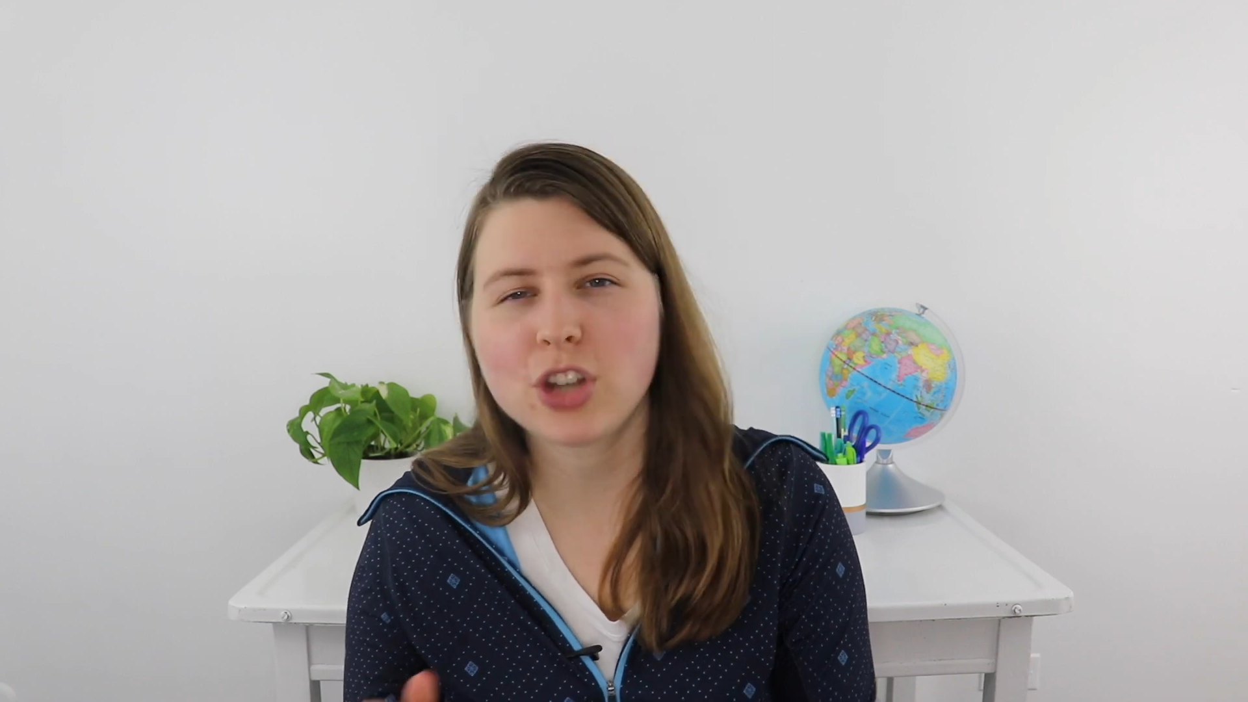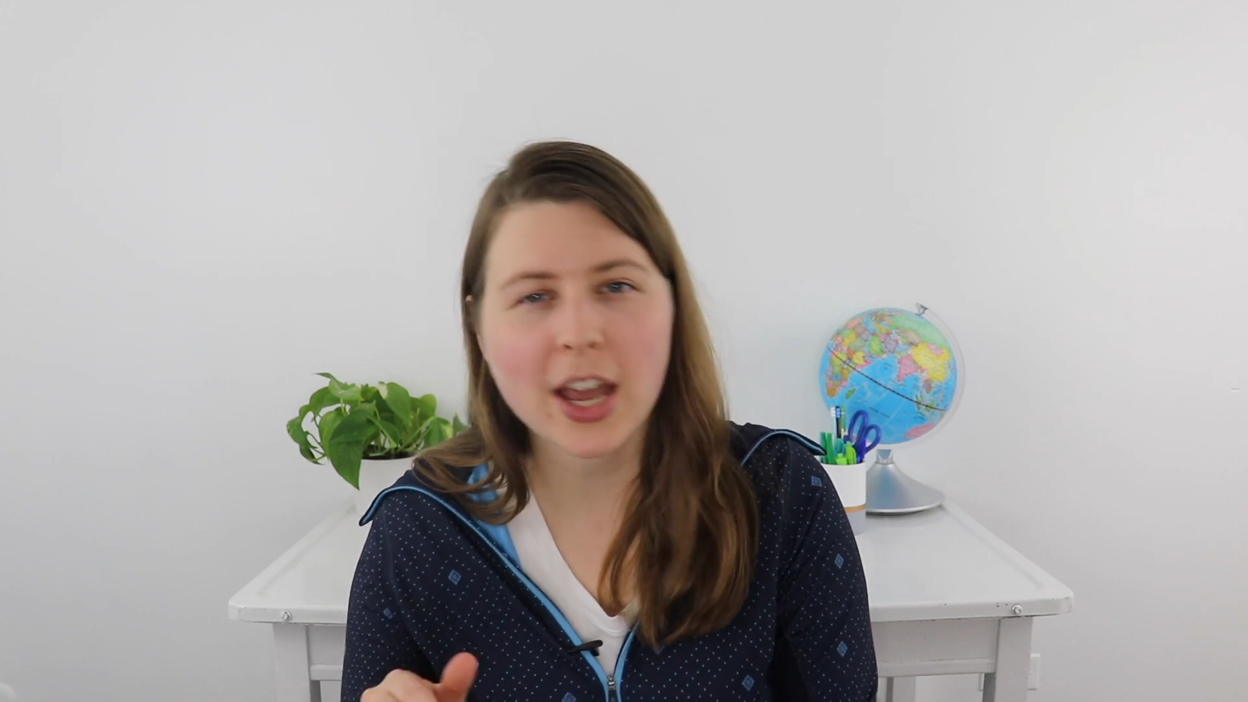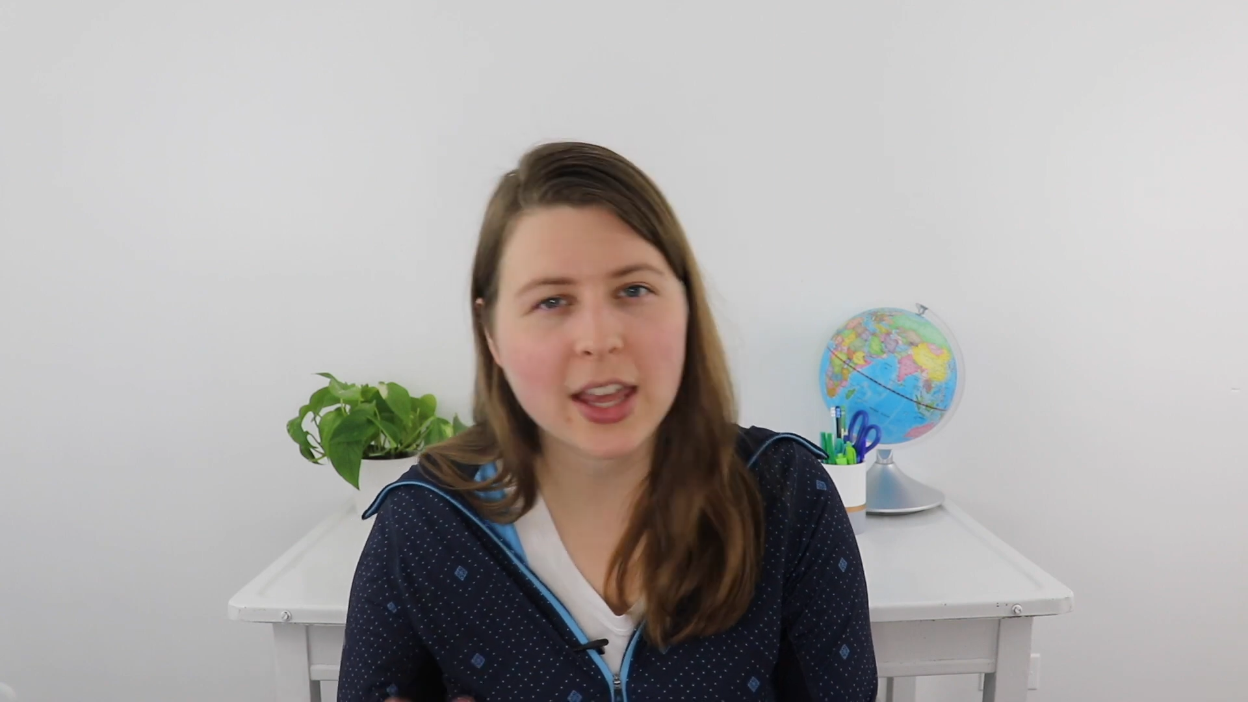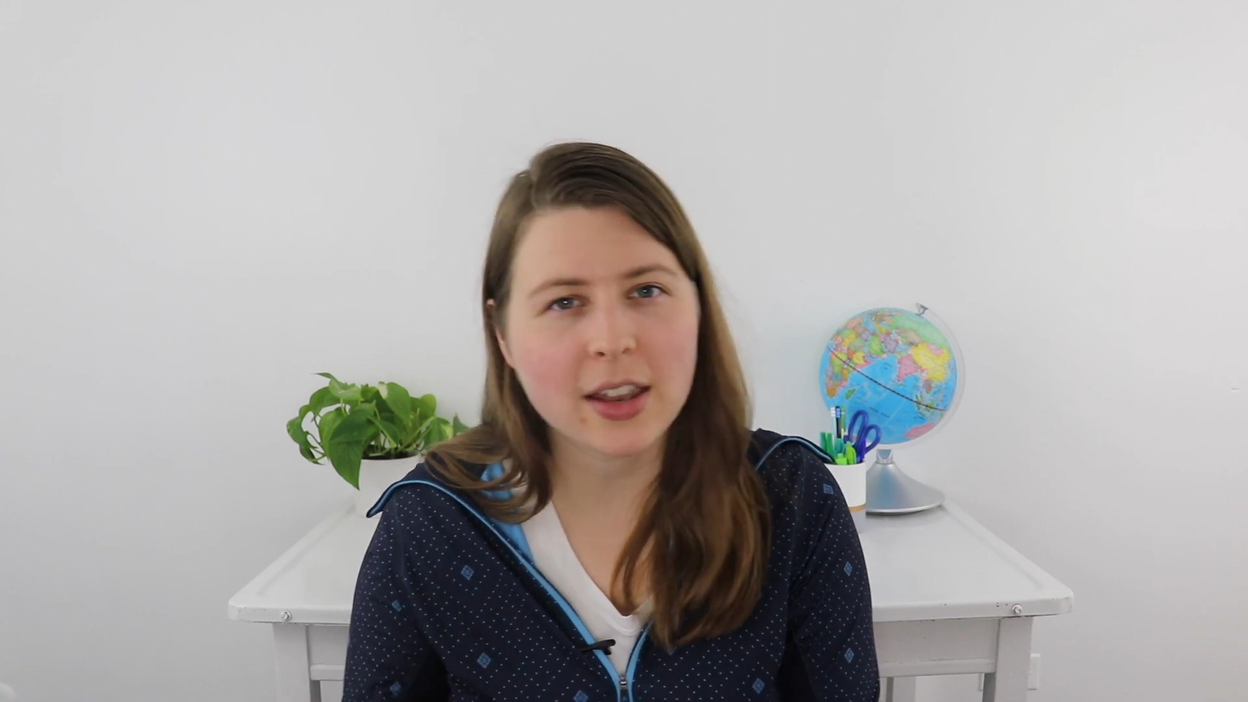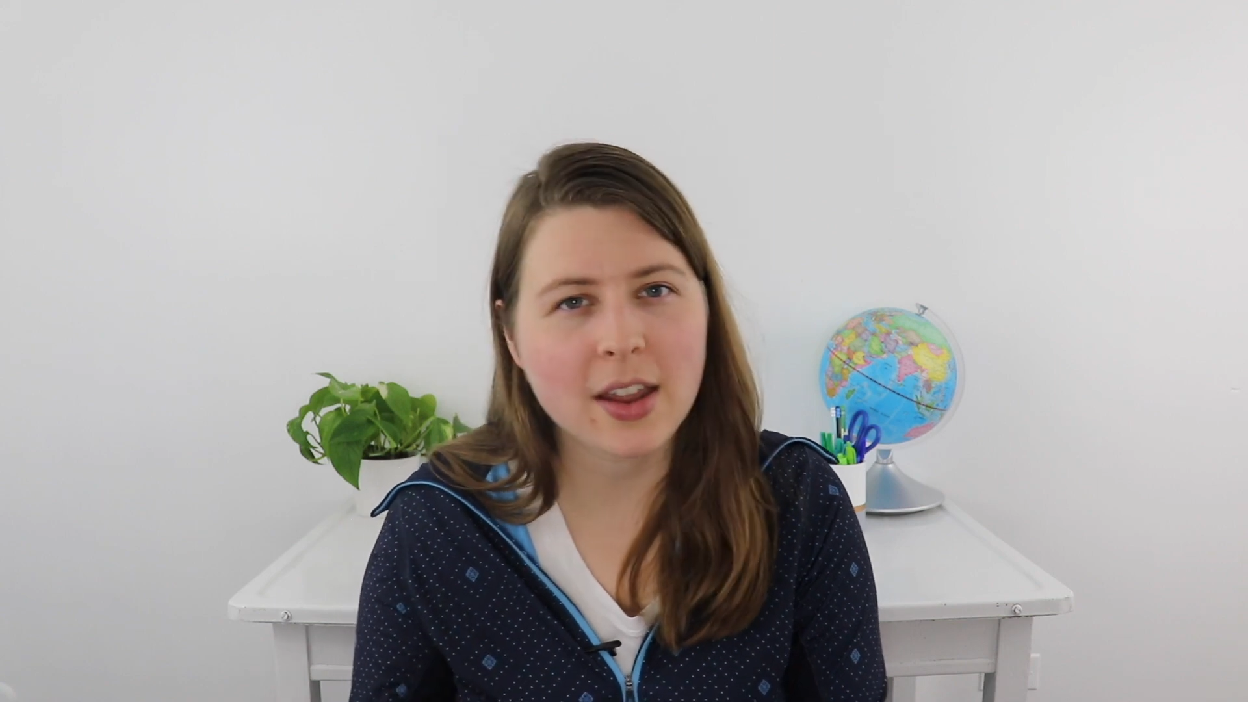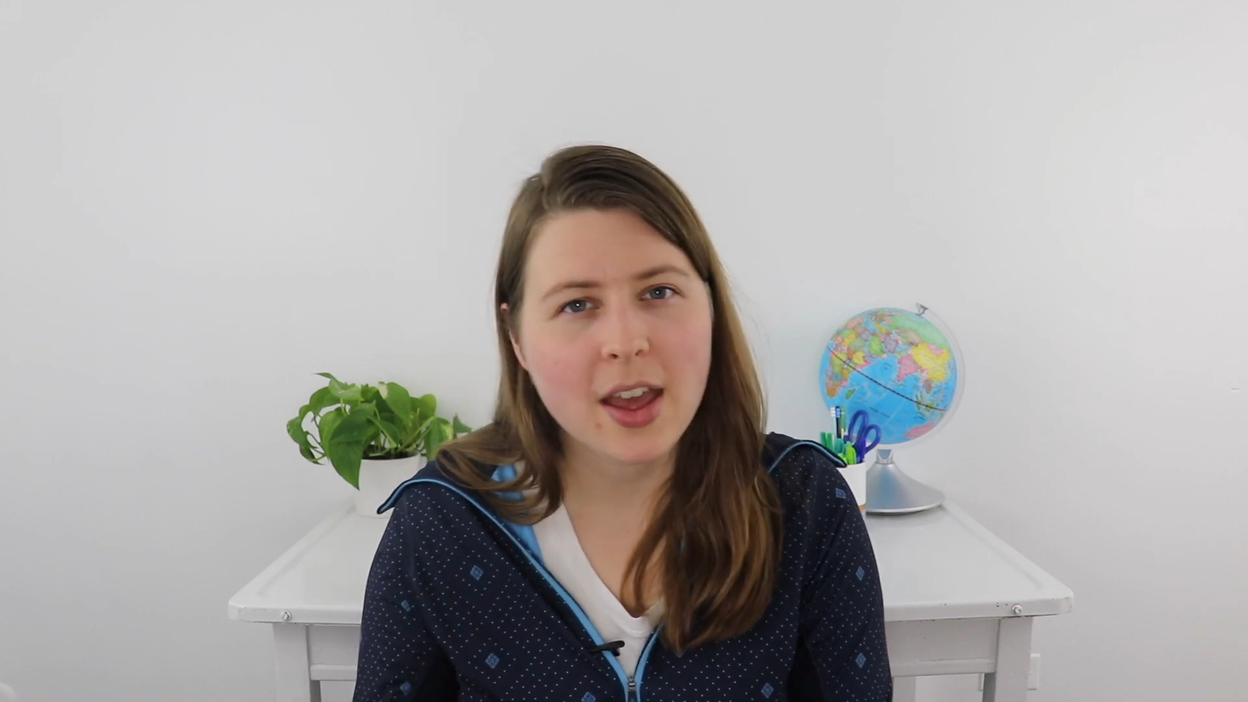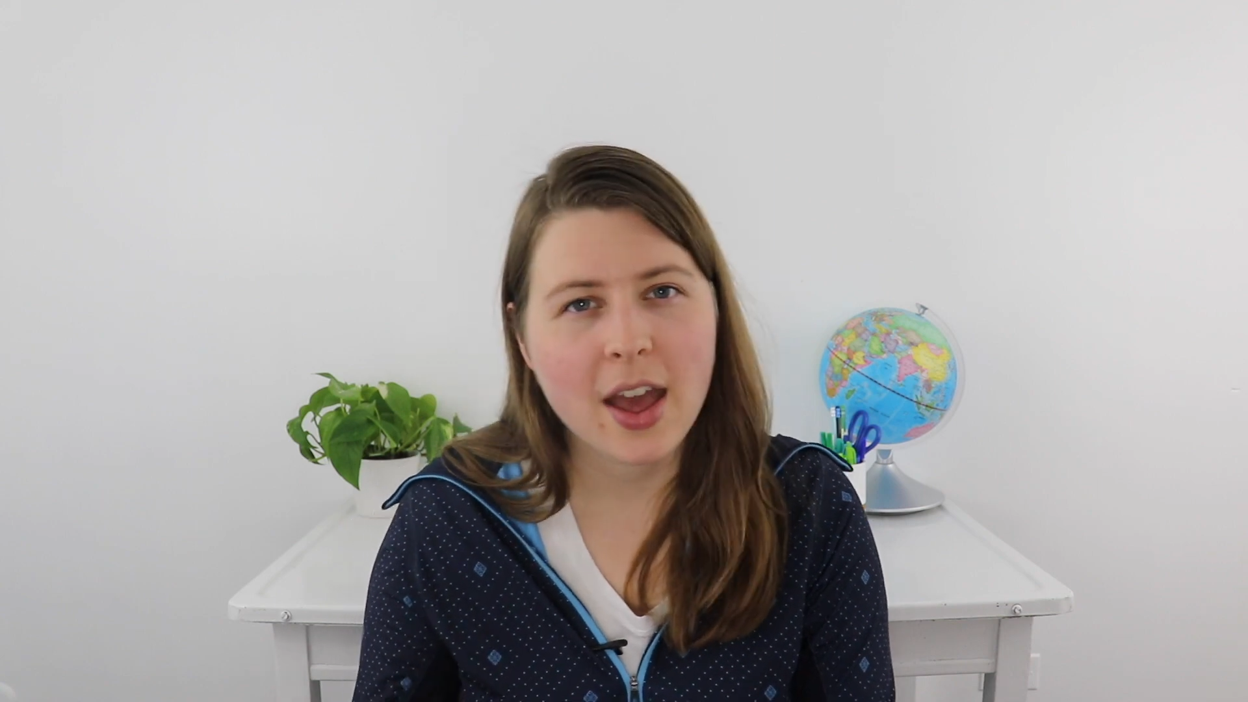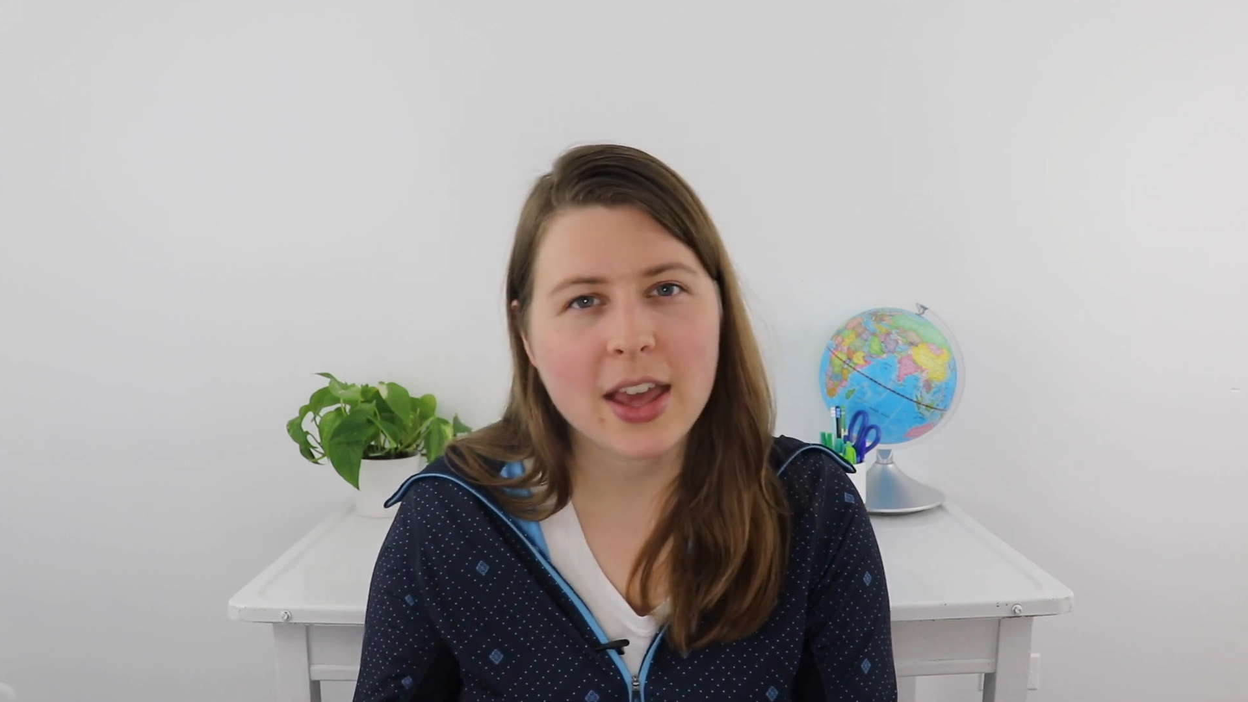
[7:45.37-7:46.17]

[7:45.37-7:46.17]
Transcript: checking